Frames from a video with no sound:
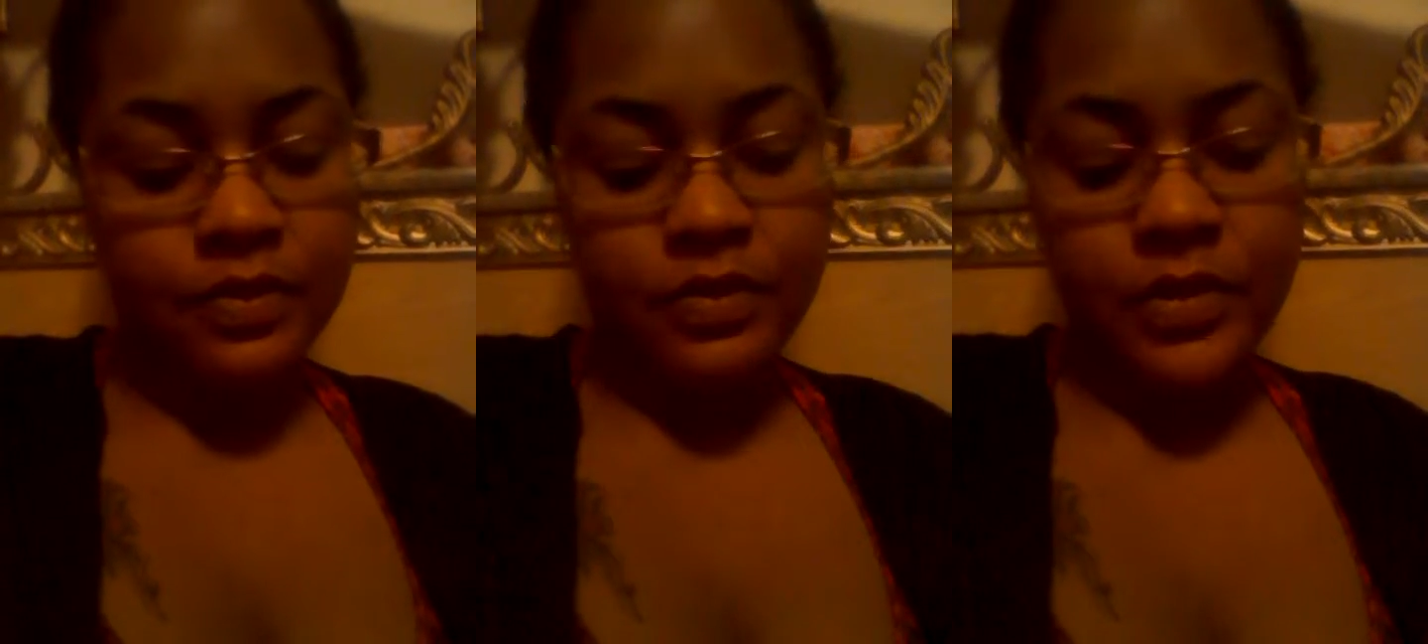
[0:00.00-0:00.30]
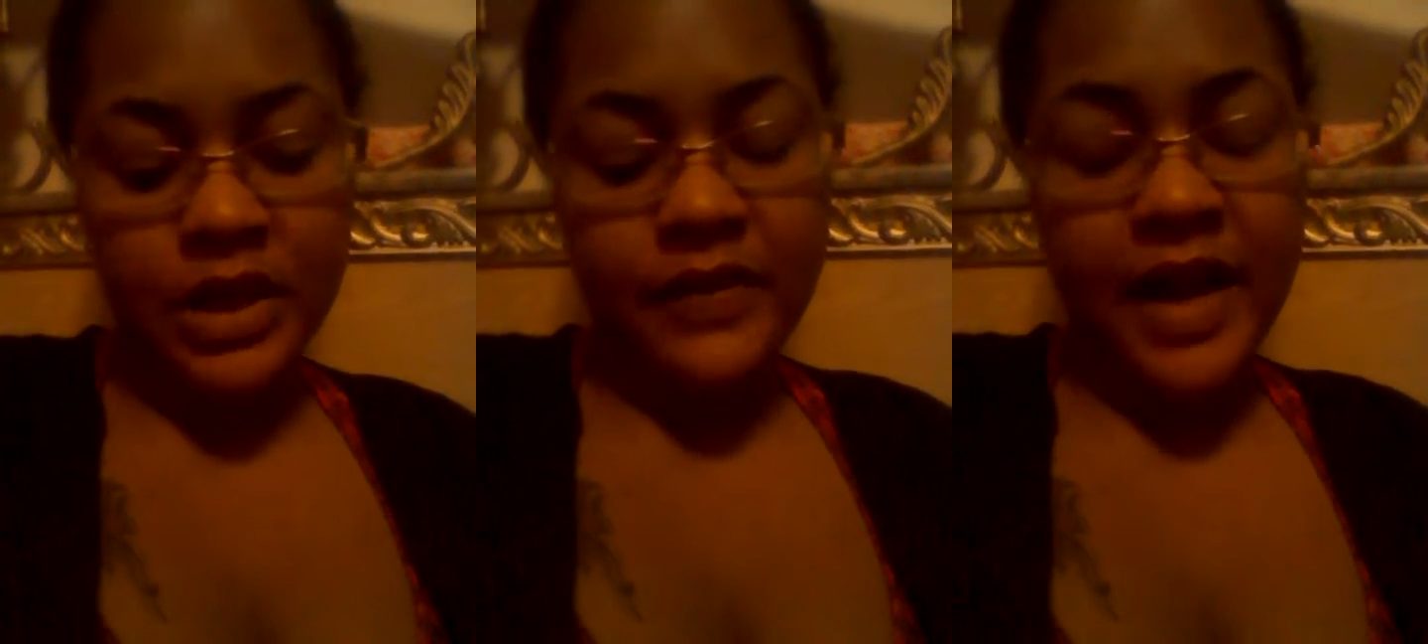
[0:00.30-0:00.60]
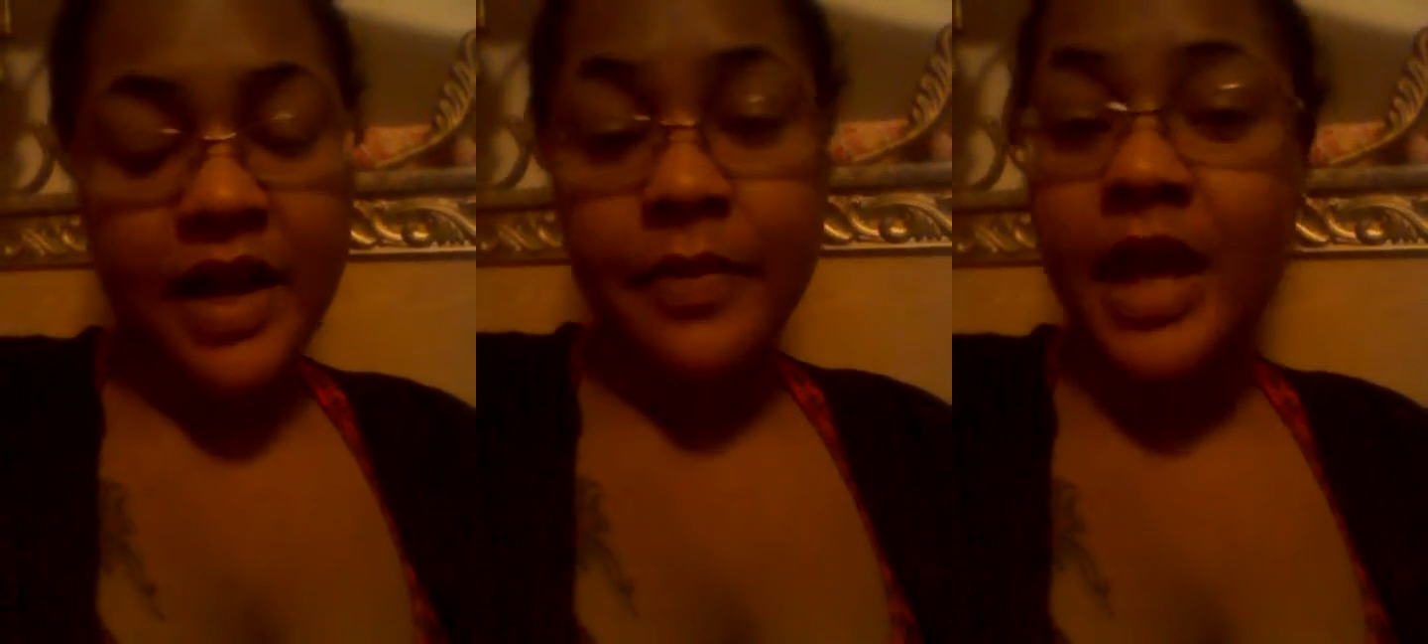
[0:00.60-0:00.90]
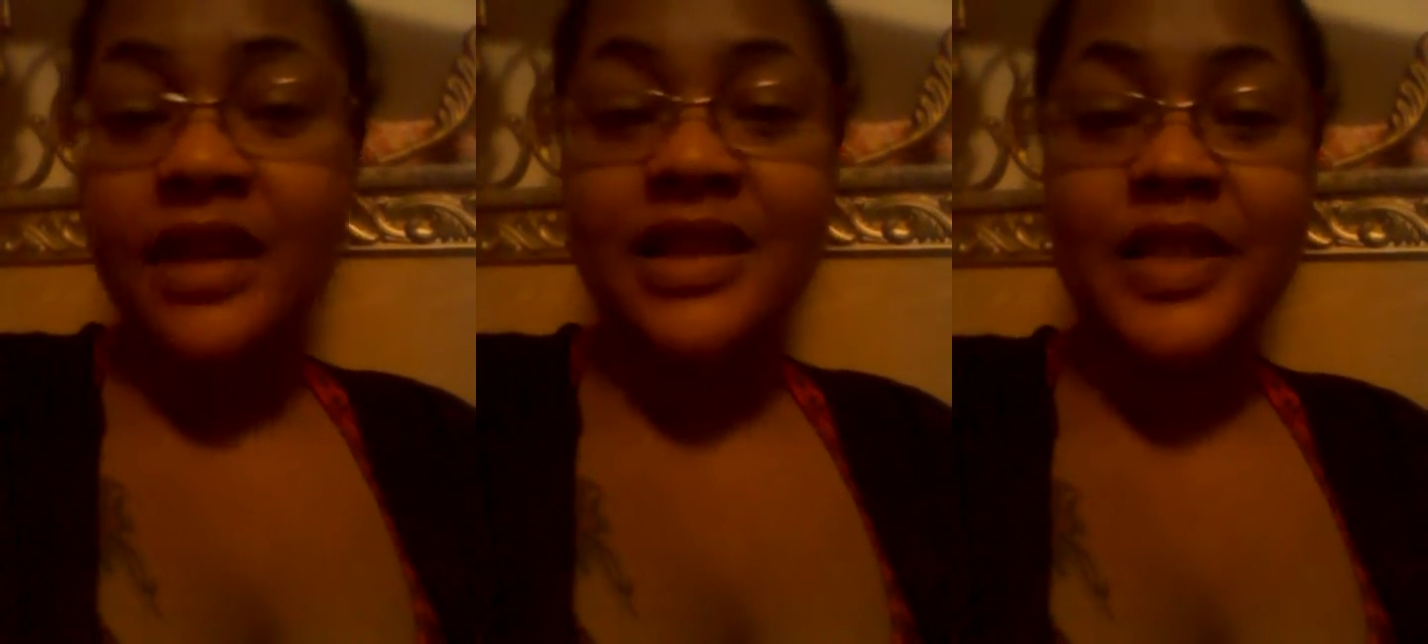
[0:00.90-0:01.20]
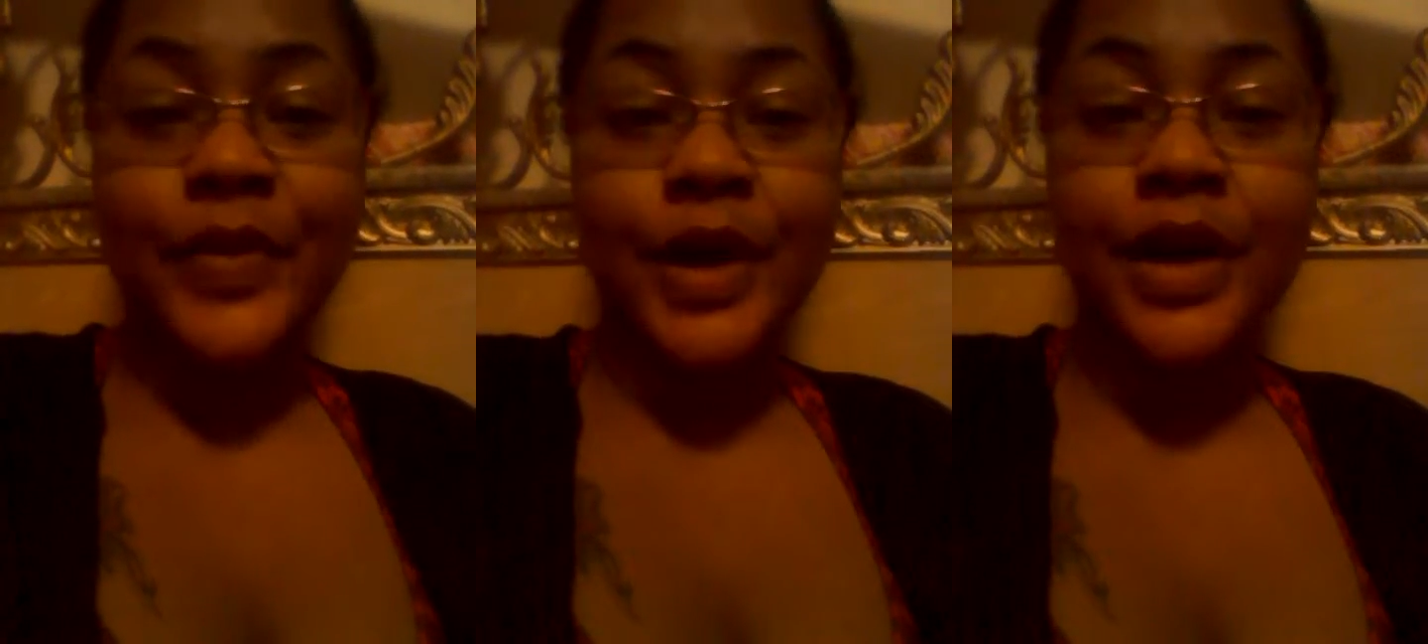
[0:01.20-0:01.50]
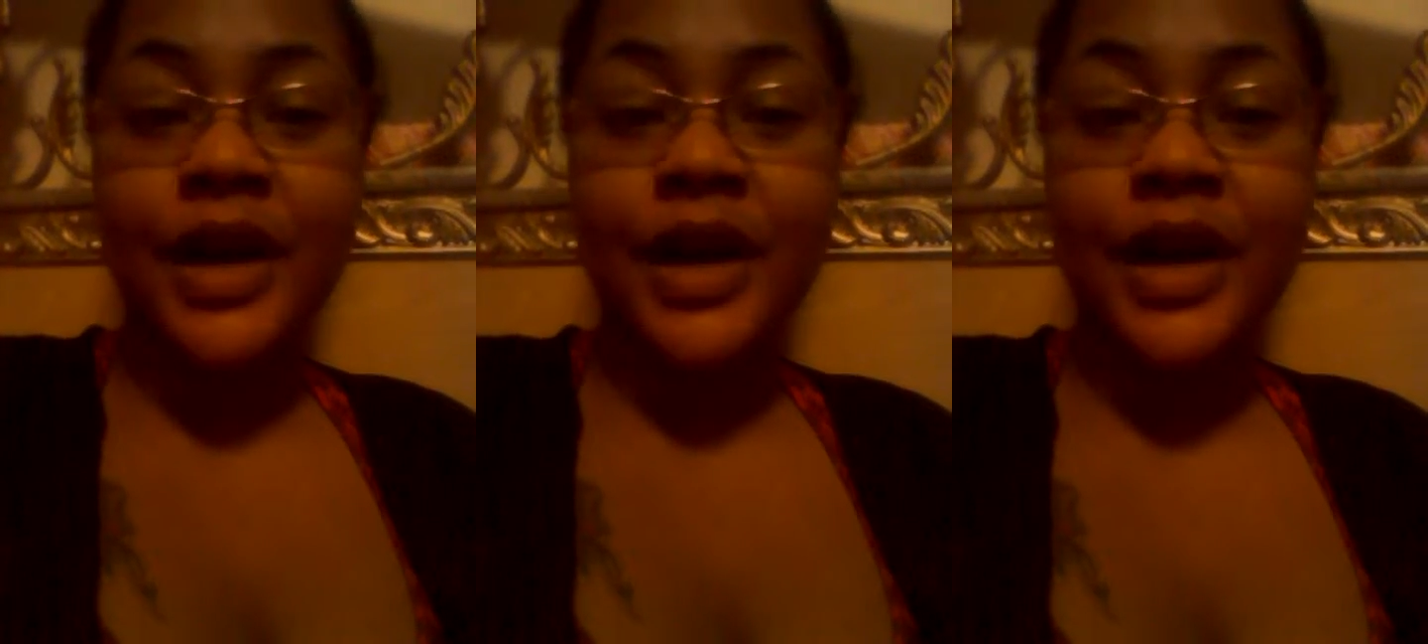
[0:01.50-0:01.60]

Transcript: believe I could make it this far,